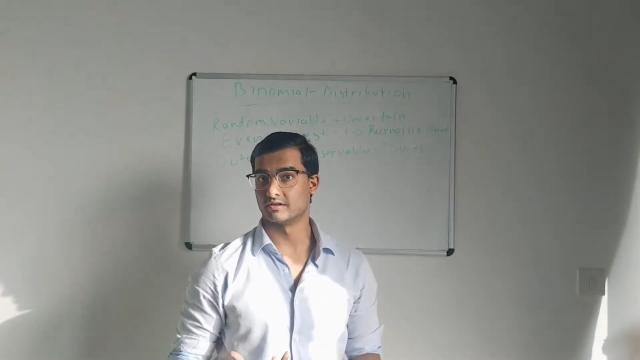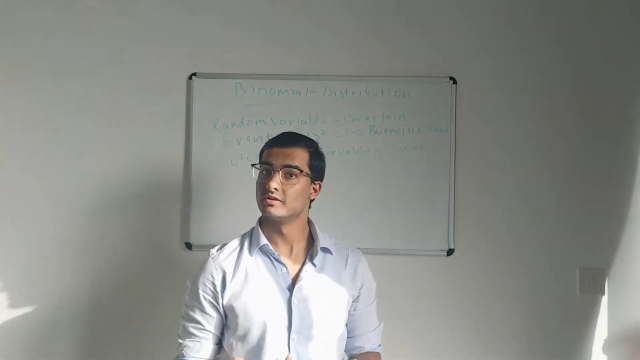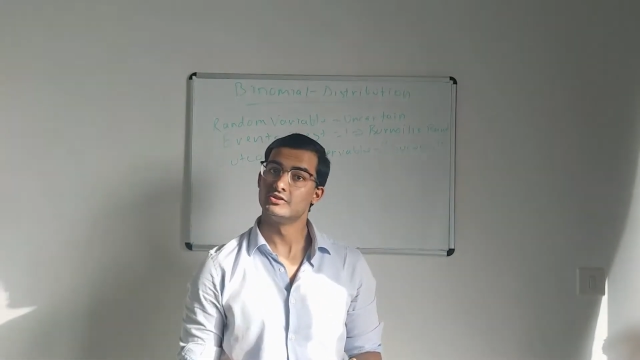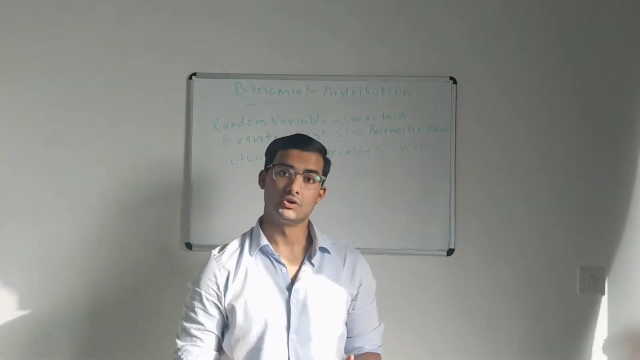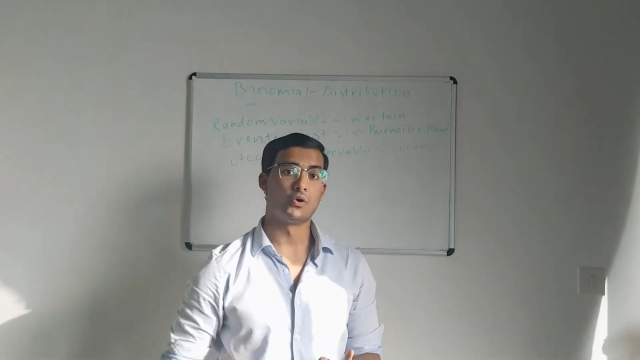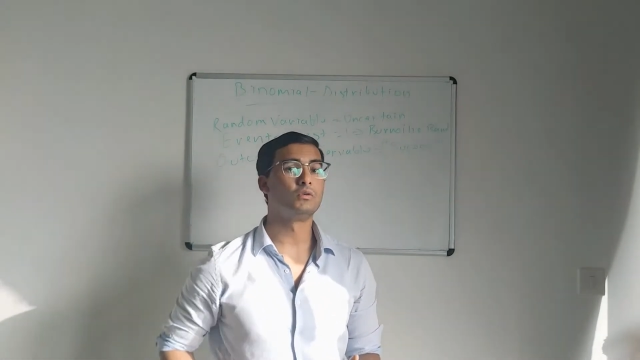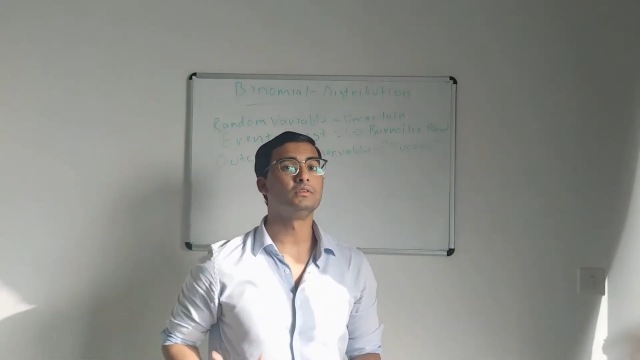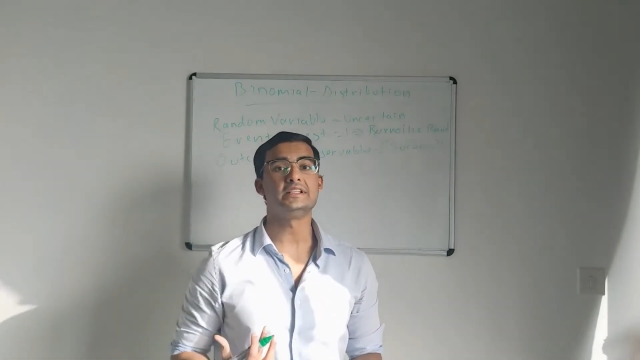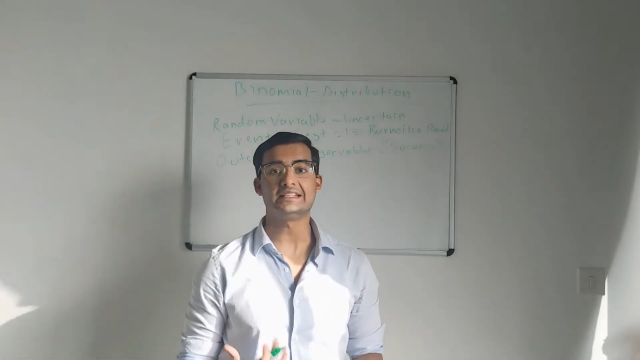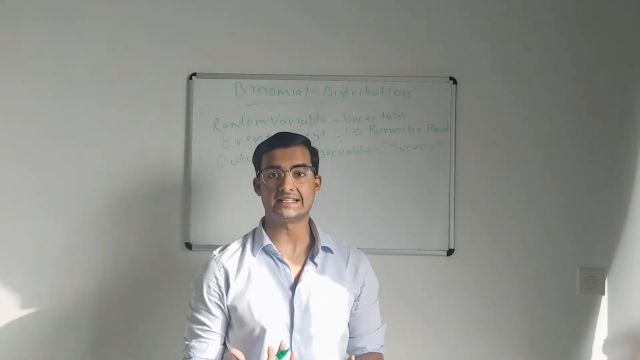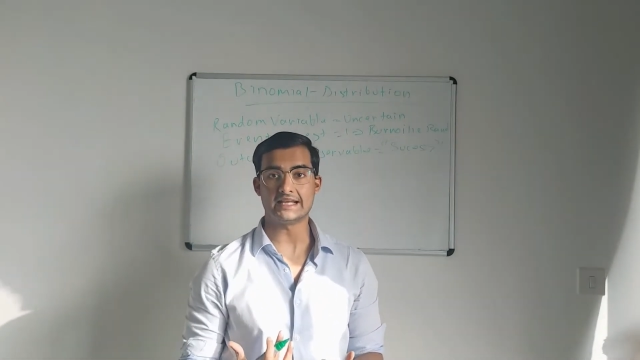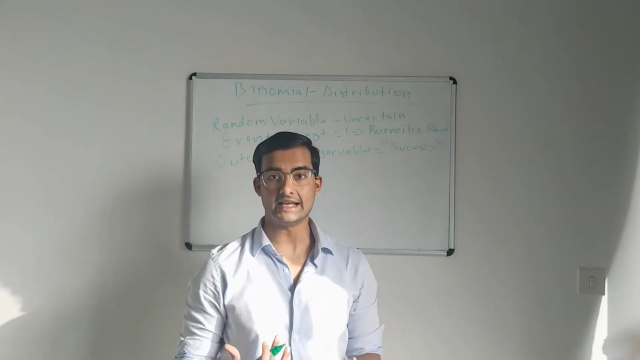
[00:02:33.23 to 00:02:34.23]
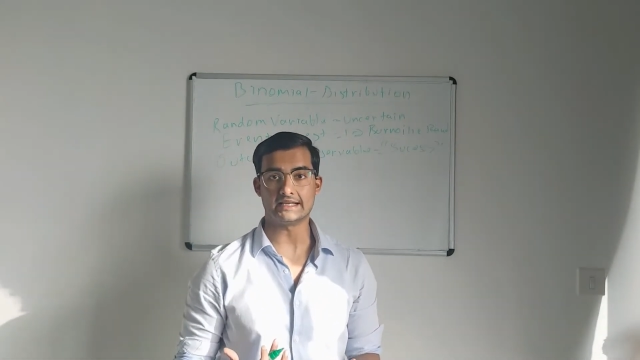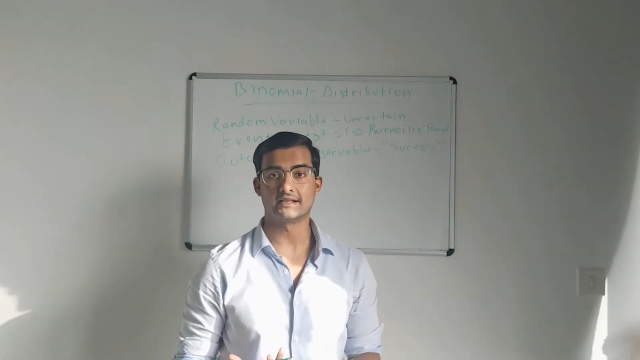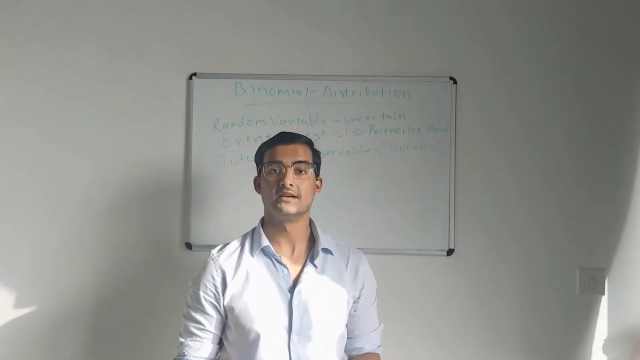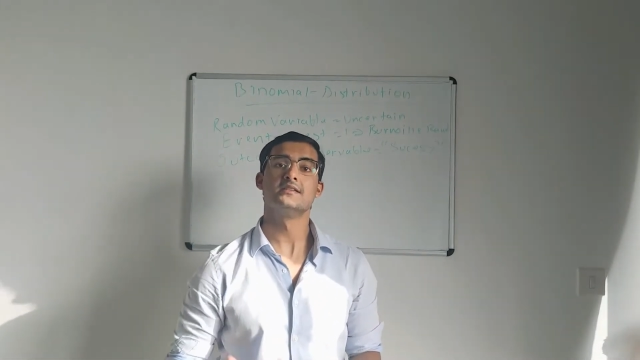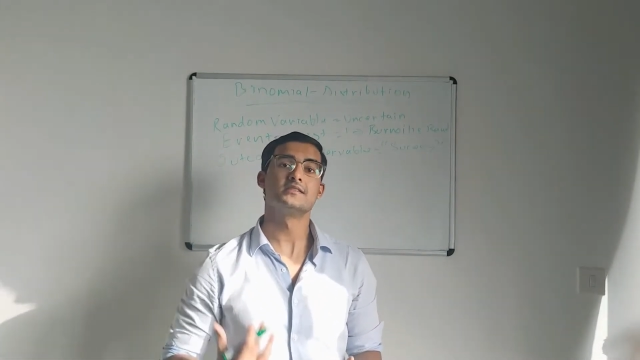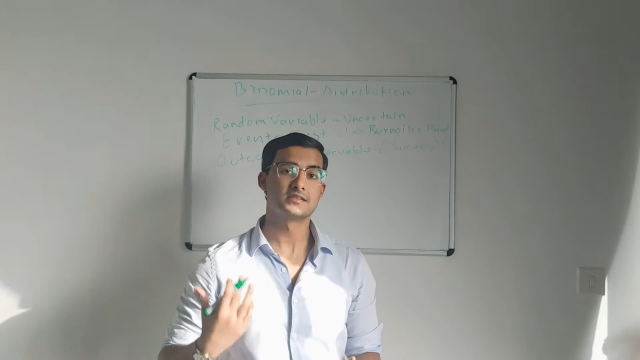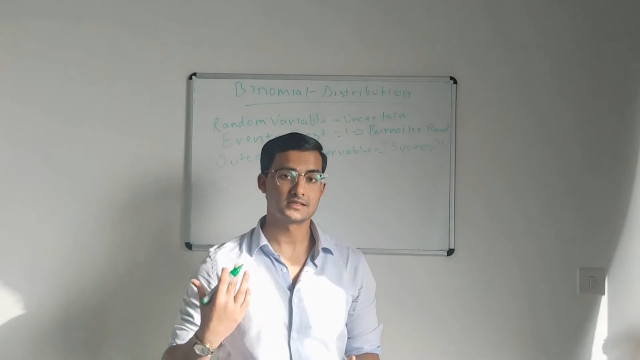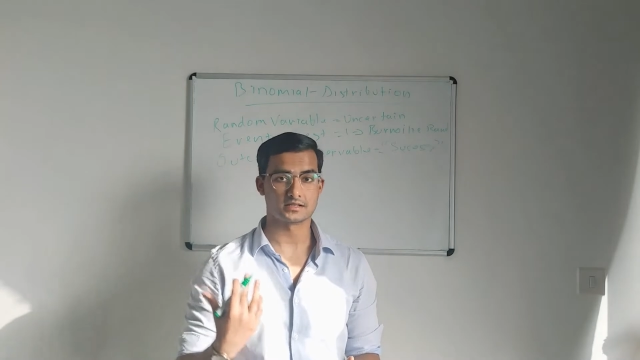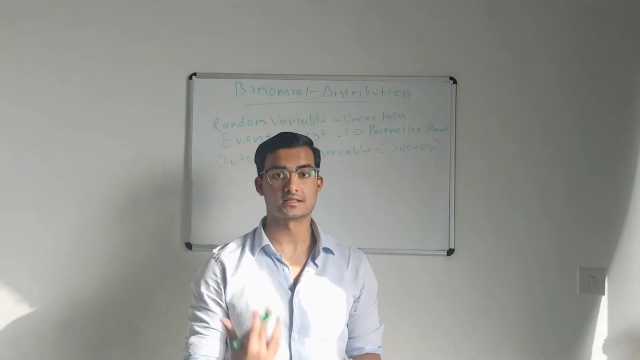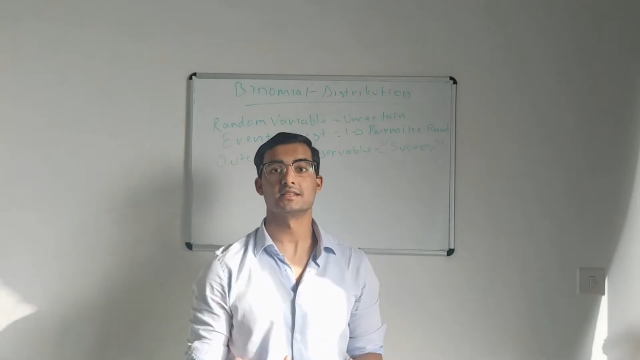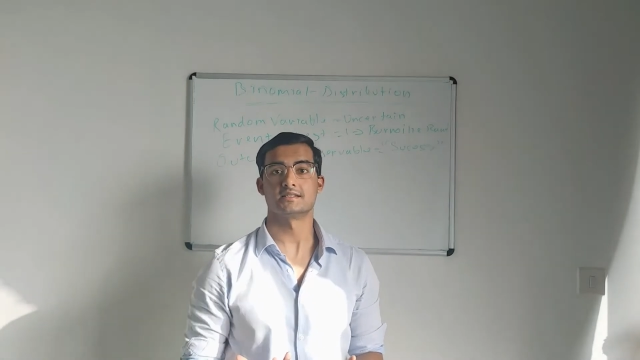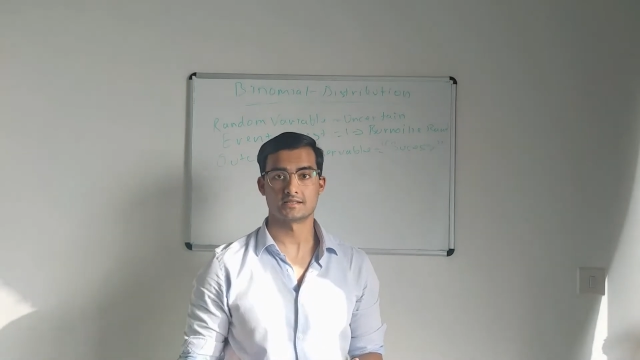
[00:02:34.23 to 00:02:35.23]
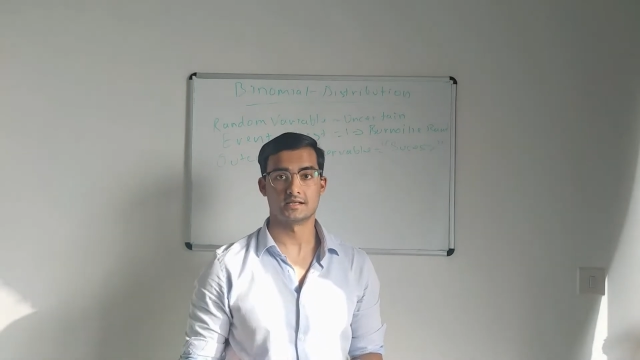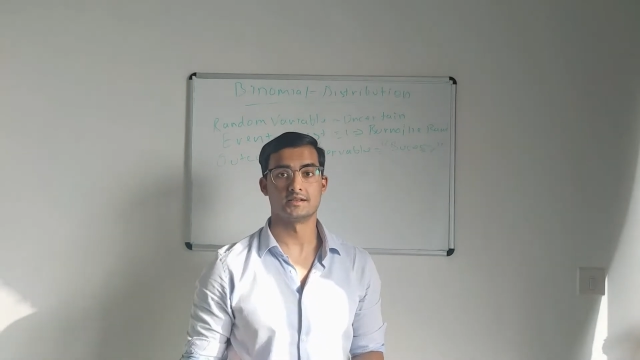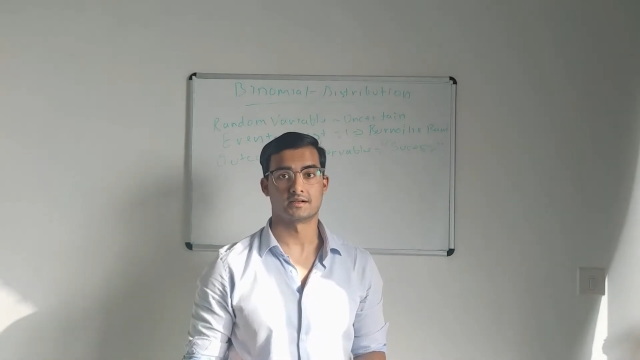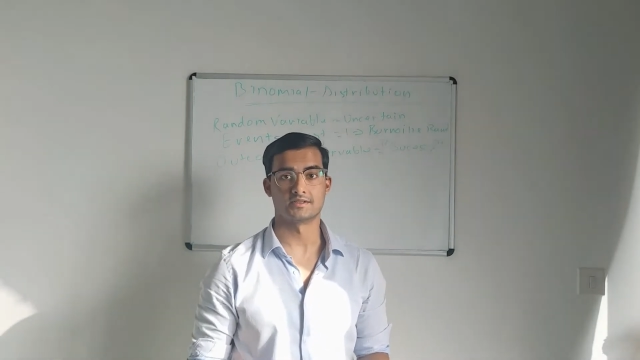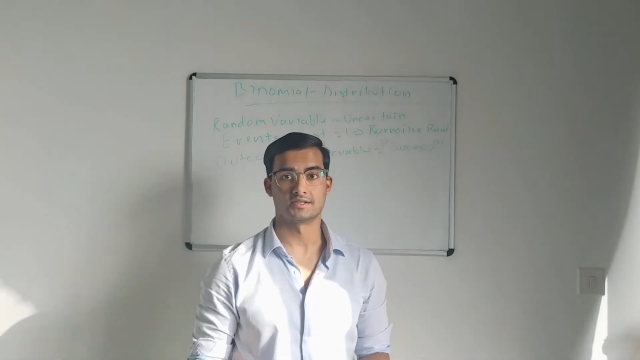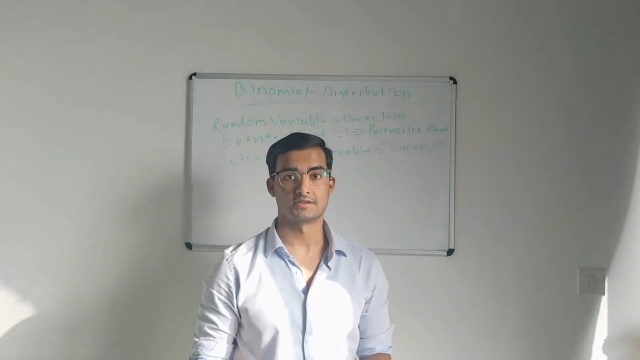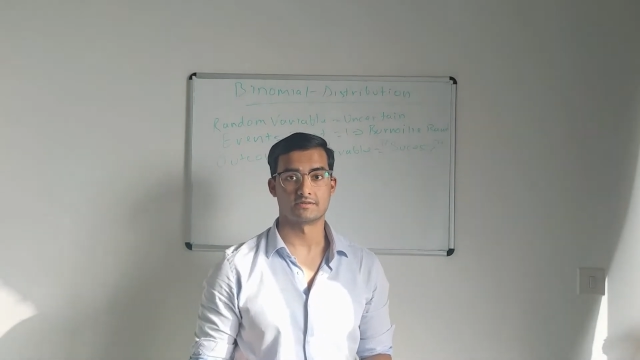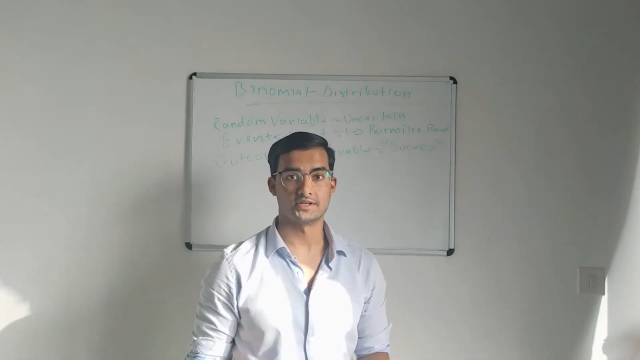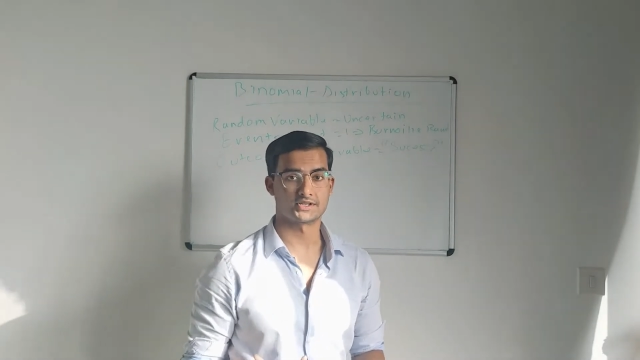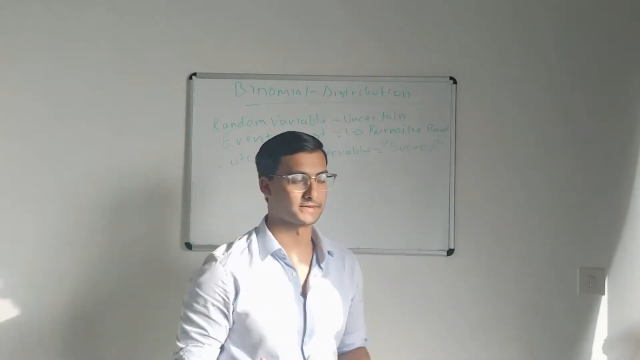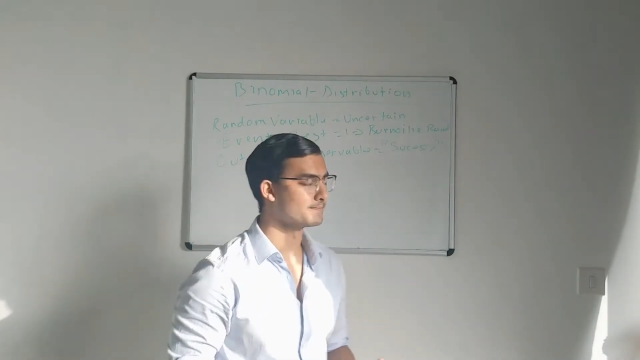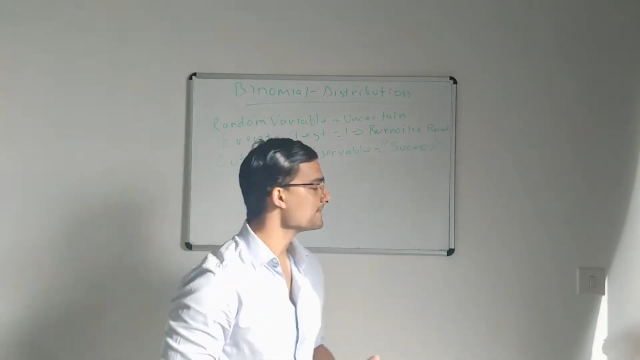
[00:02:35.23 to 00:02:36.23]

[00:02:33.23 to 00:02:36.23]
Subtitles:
You only take success under consideration.